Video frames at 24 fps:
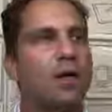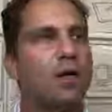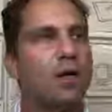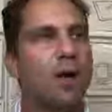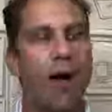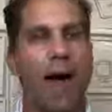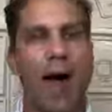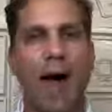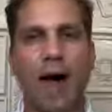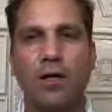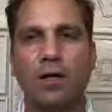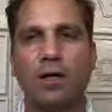
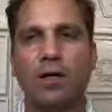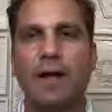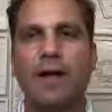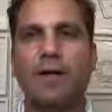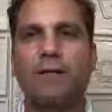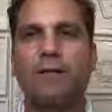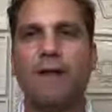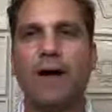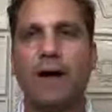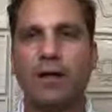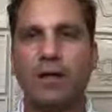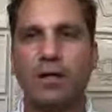How do you lay the
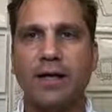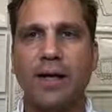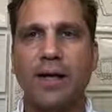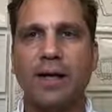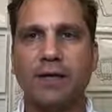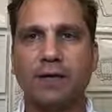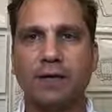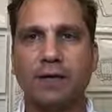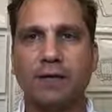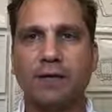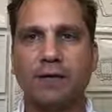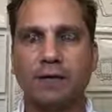
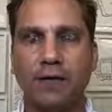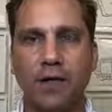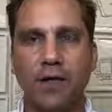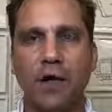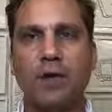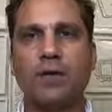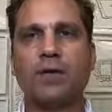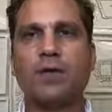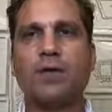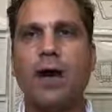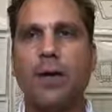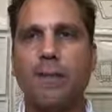foundation for
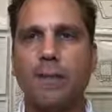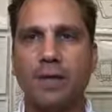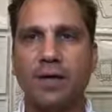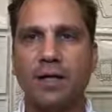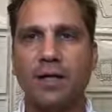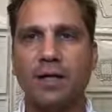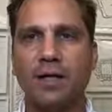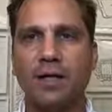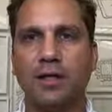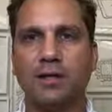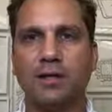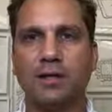those
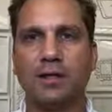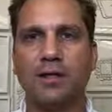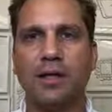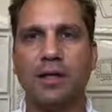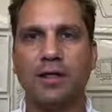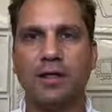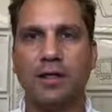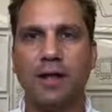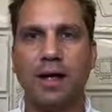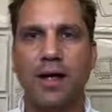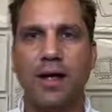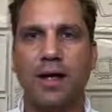companies so
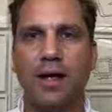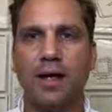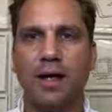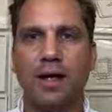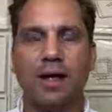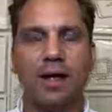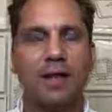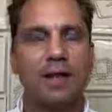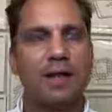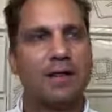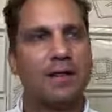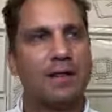that
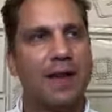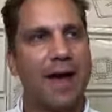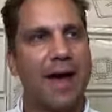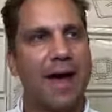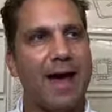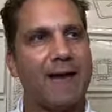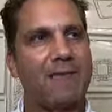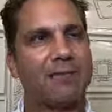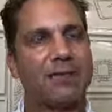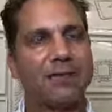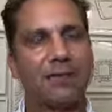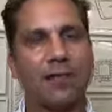they
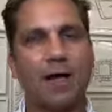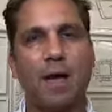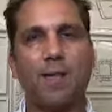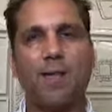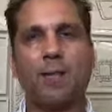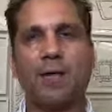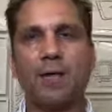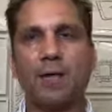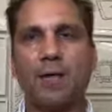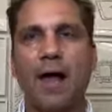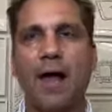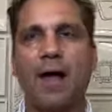have
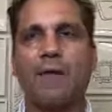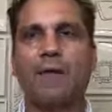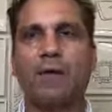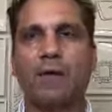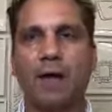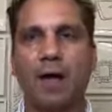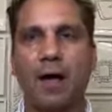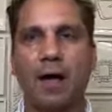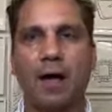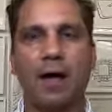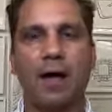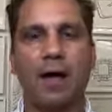some
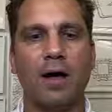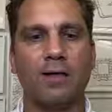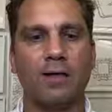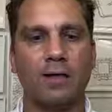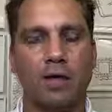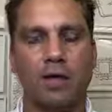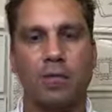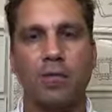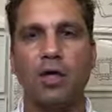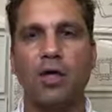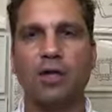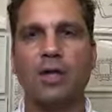level of
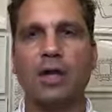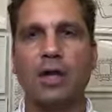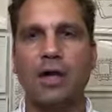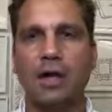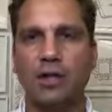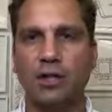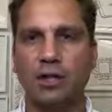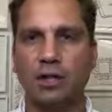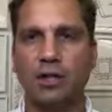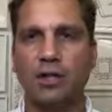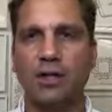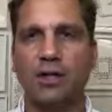
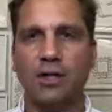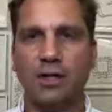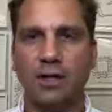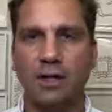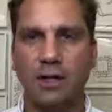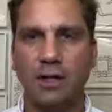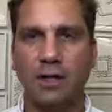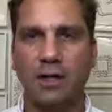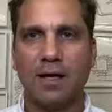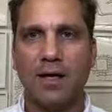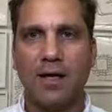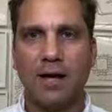
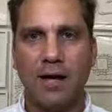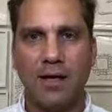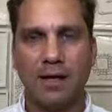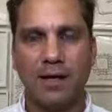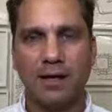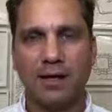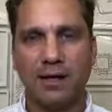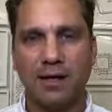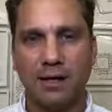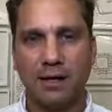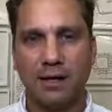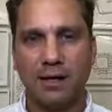communication
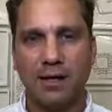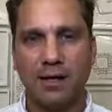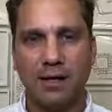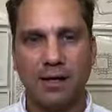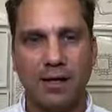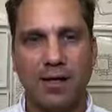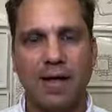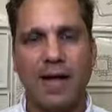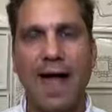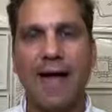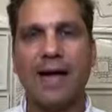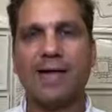and
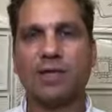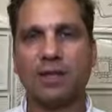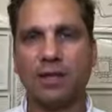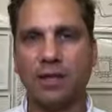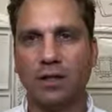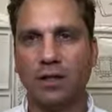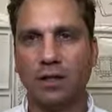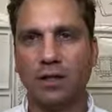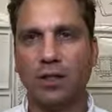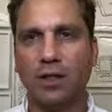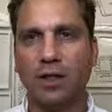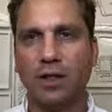
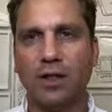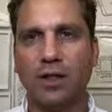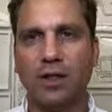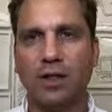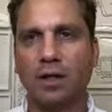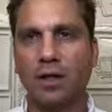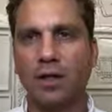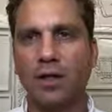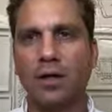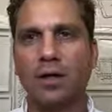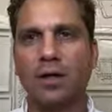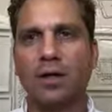connection with
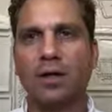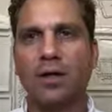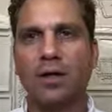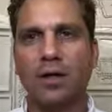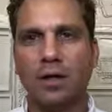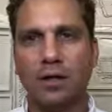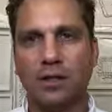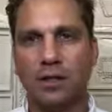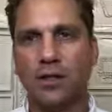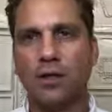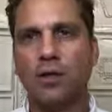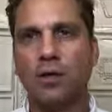their
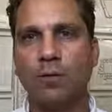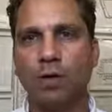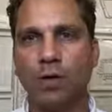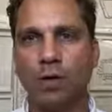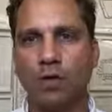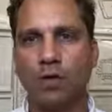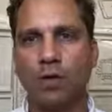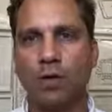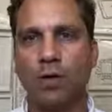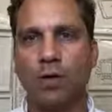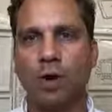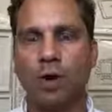consumers
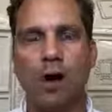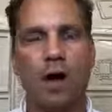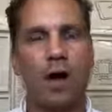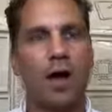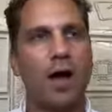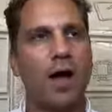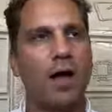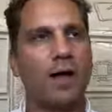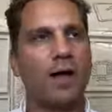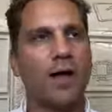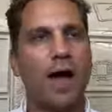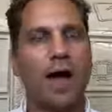who are
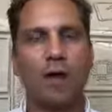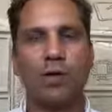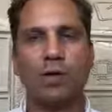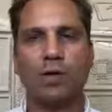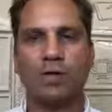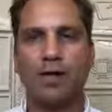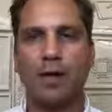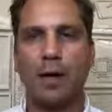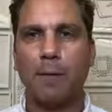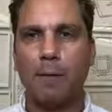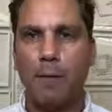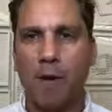on, I would
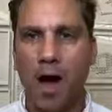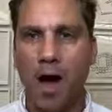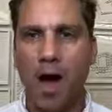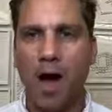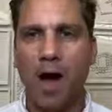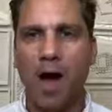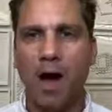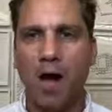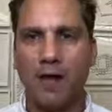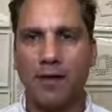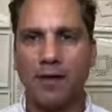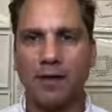say,
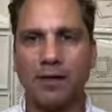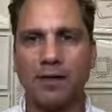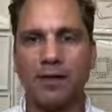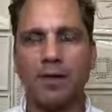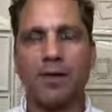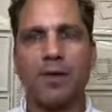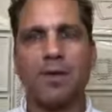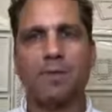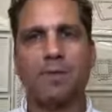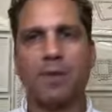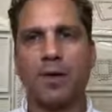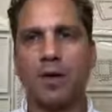pause,
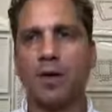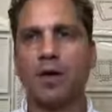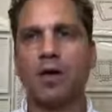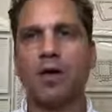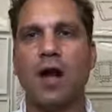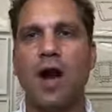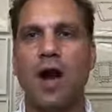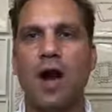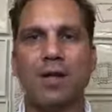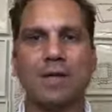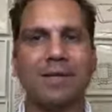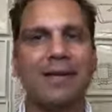but are
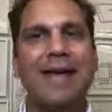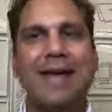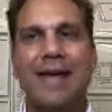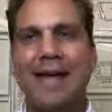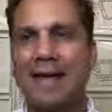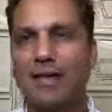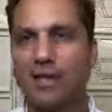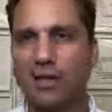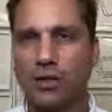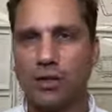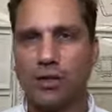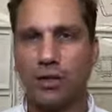not
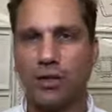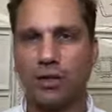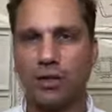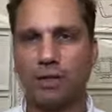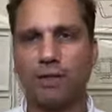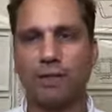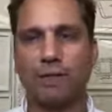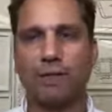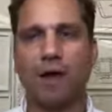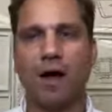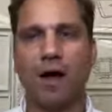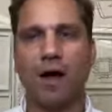canceled
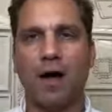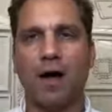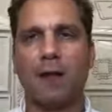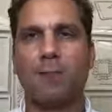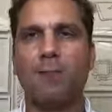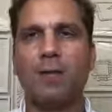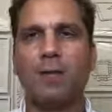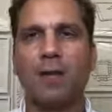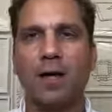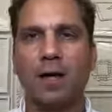from